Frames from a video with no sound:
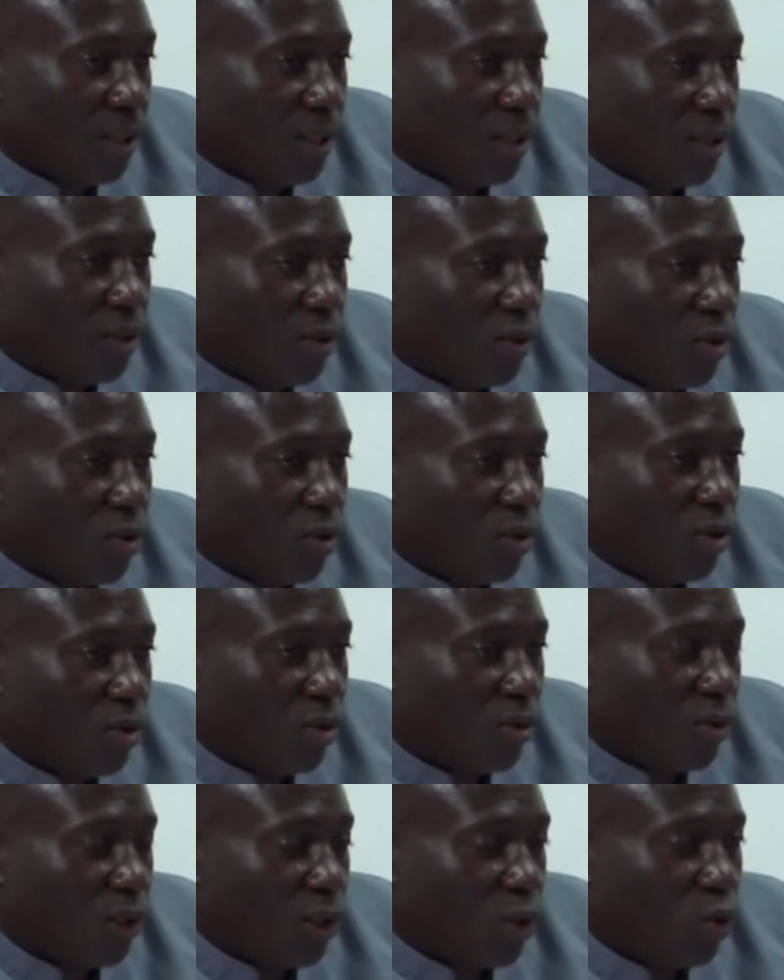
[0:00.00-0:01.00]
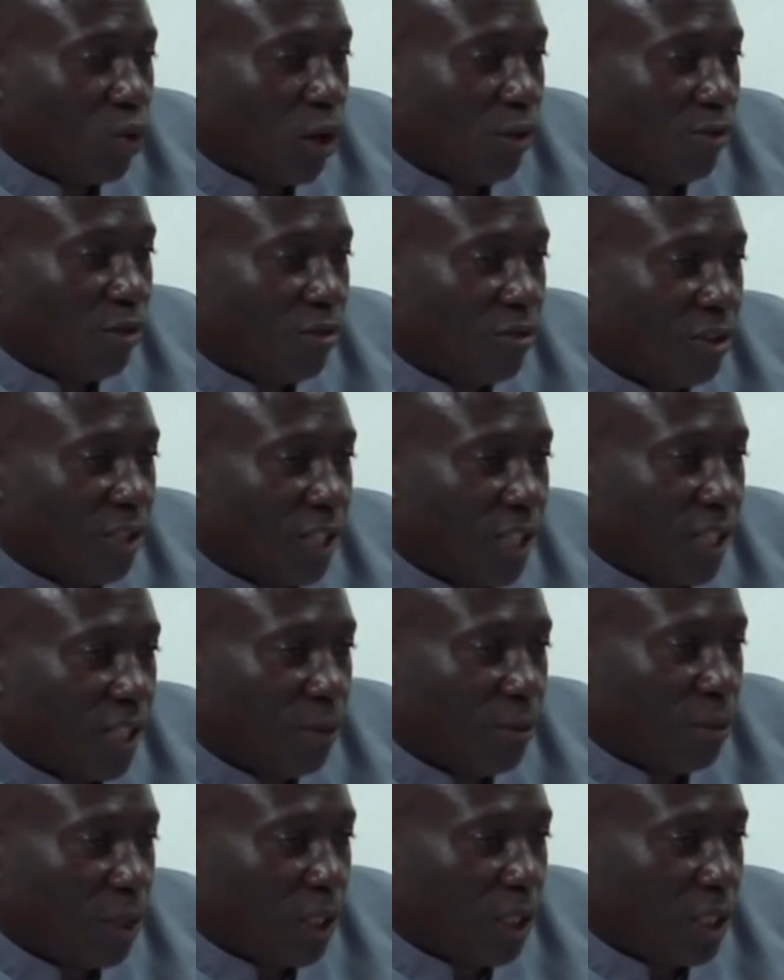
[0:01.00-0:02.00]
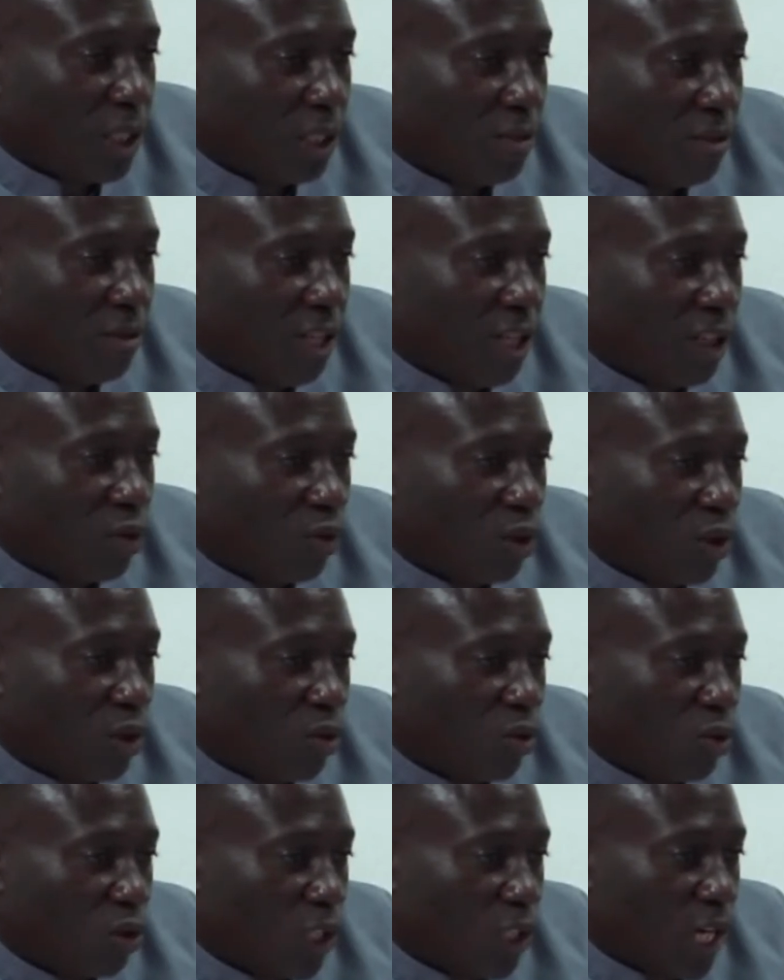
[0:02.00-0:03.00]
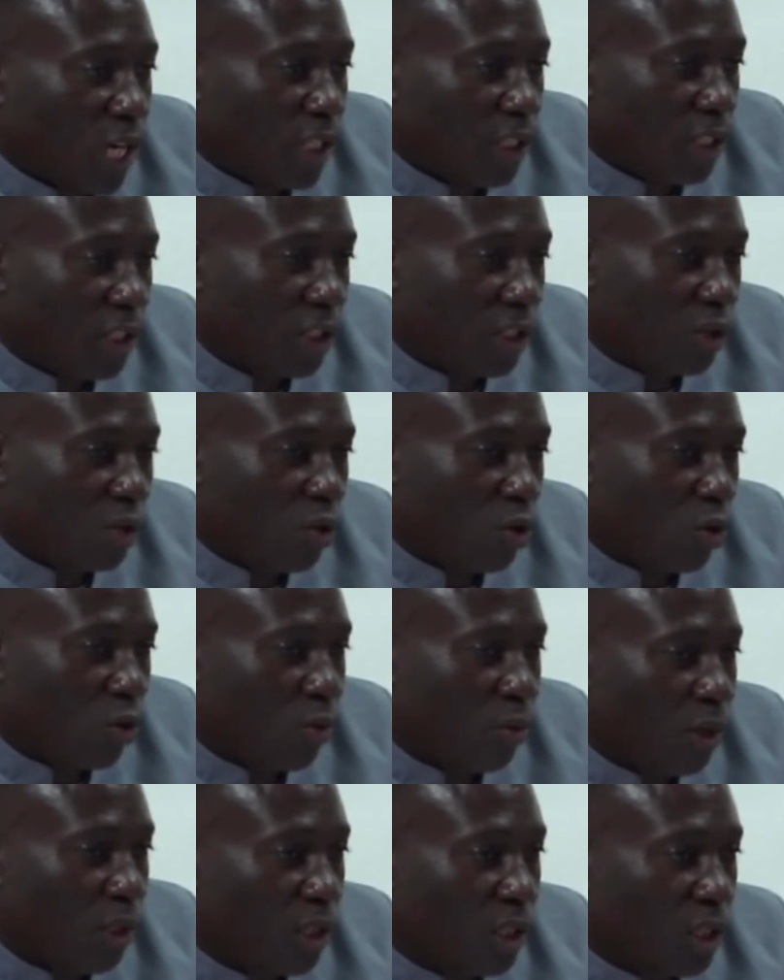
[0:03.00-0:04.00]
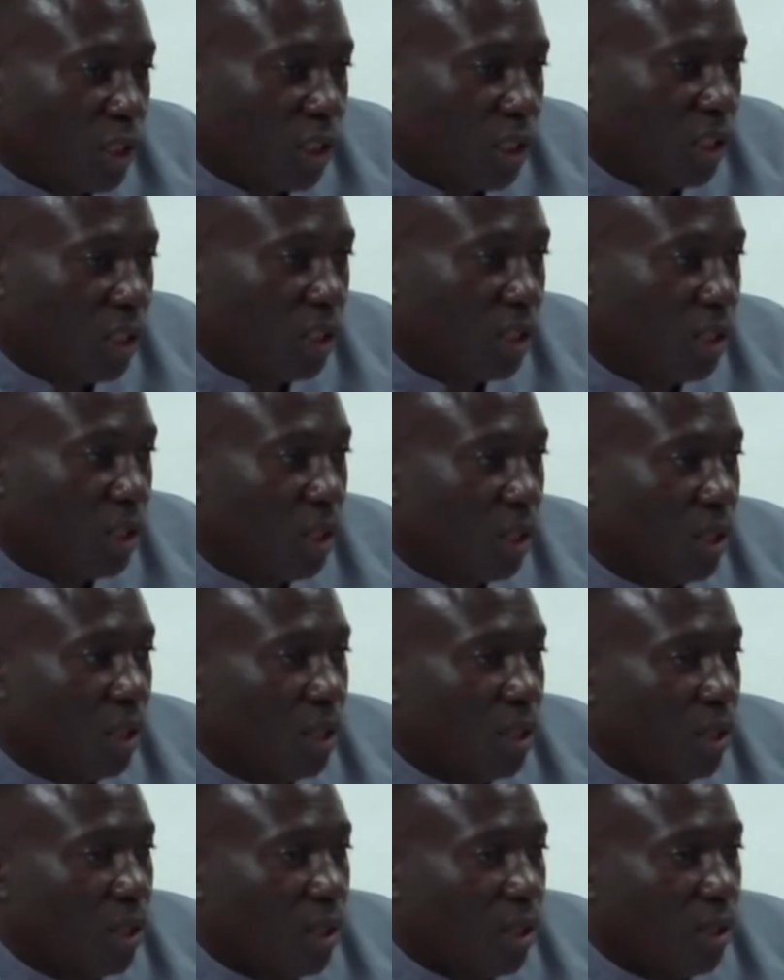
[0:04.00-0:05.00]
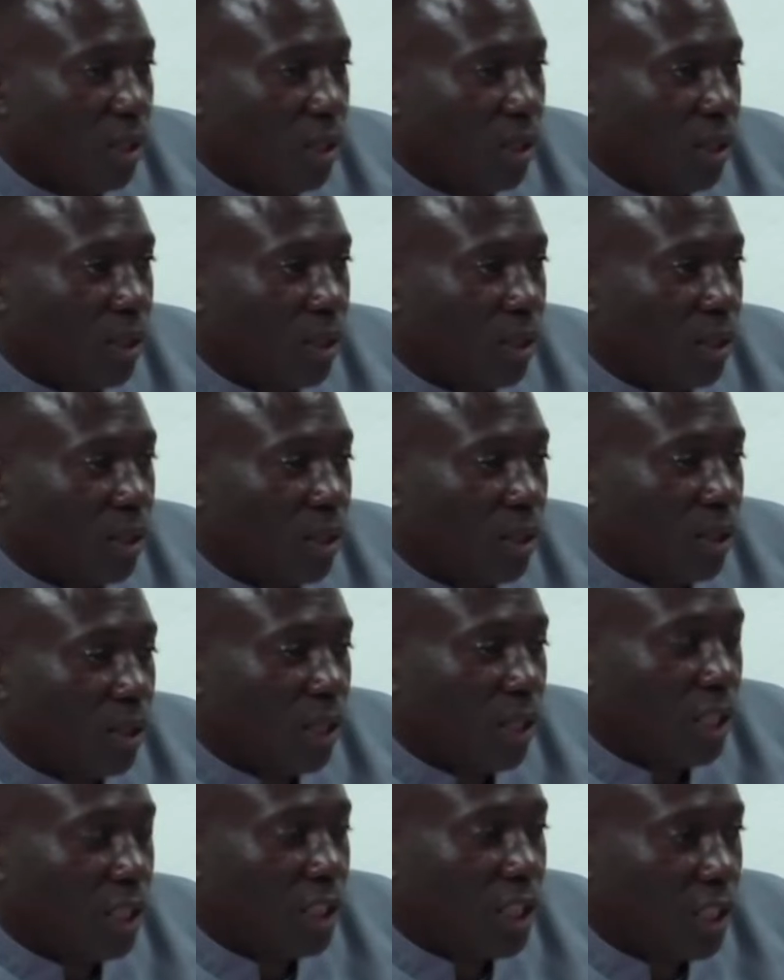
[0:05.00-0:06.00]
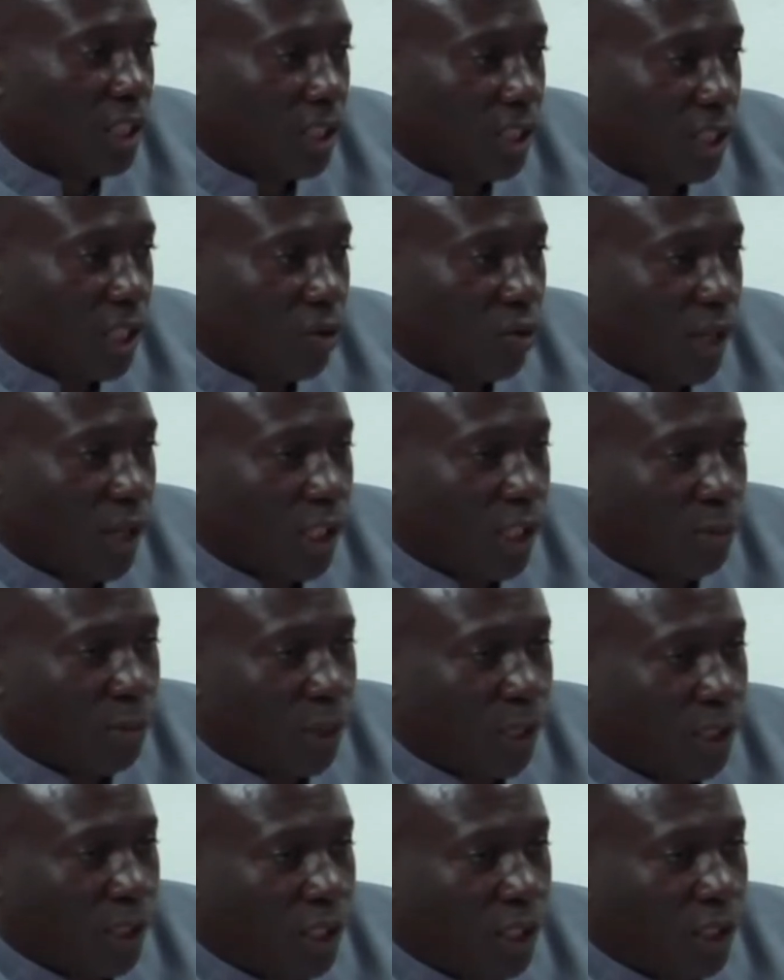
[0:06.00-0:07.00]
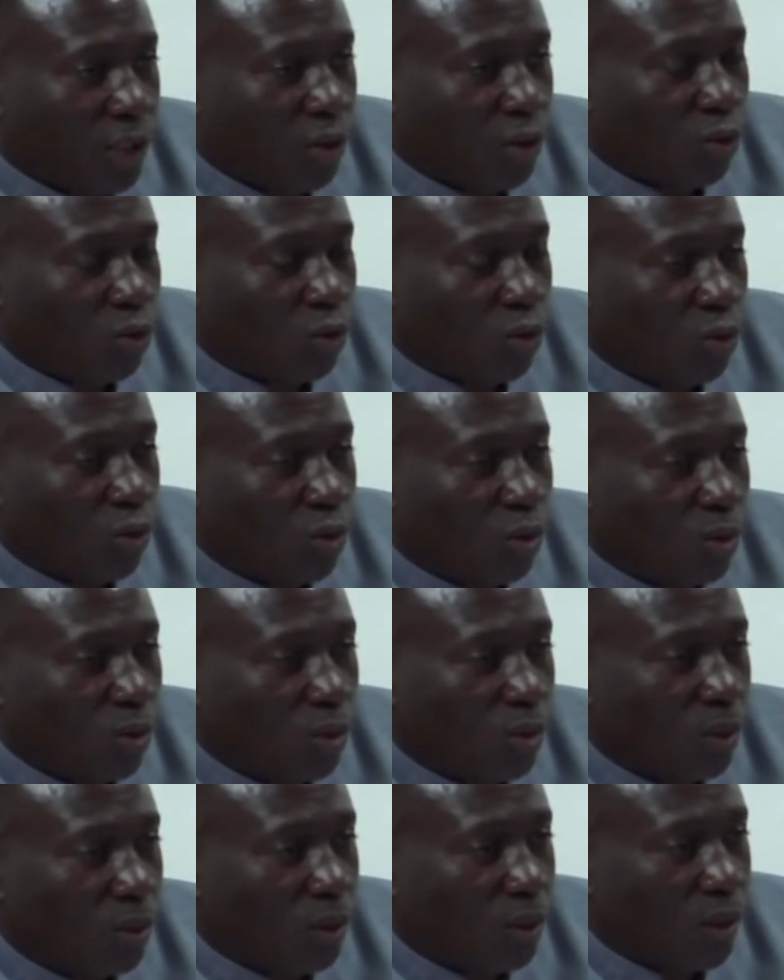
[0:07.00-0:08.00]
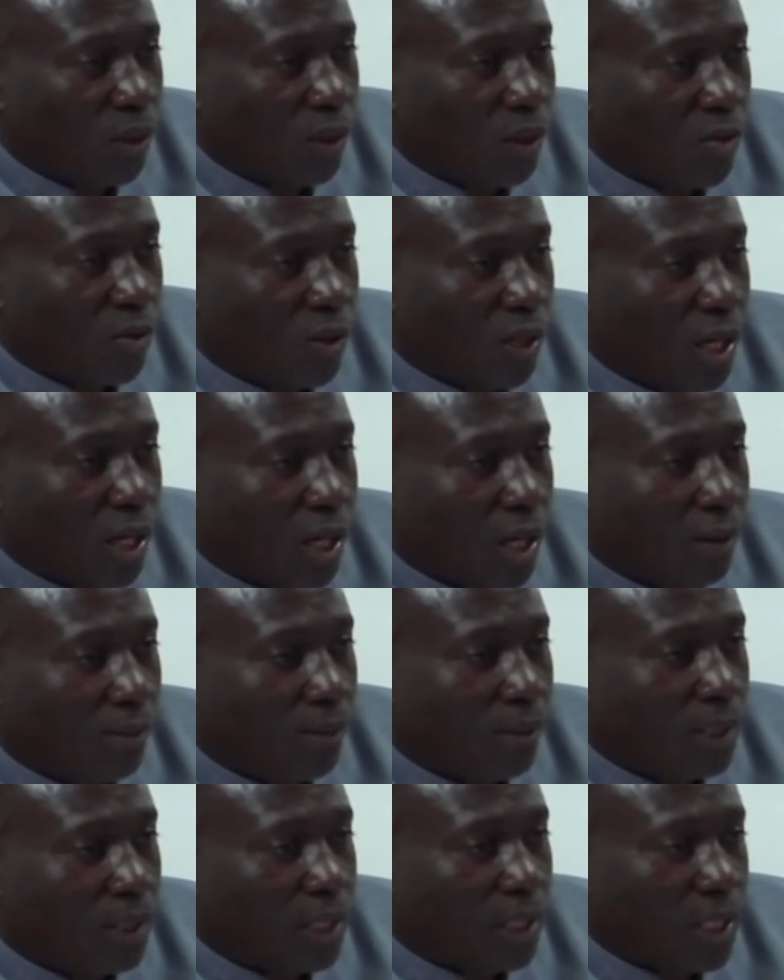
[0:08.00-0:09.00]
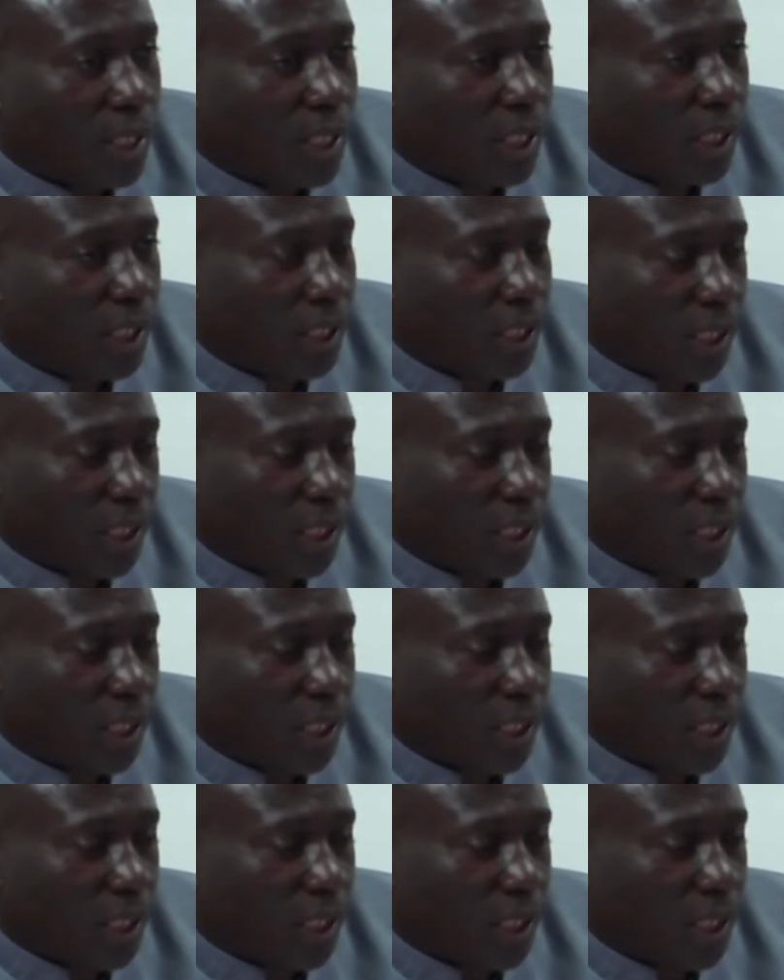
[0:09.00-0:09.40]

So we do have even the limits. Even as we scrutinize these documents, there are things that we're expected to do. We are strictly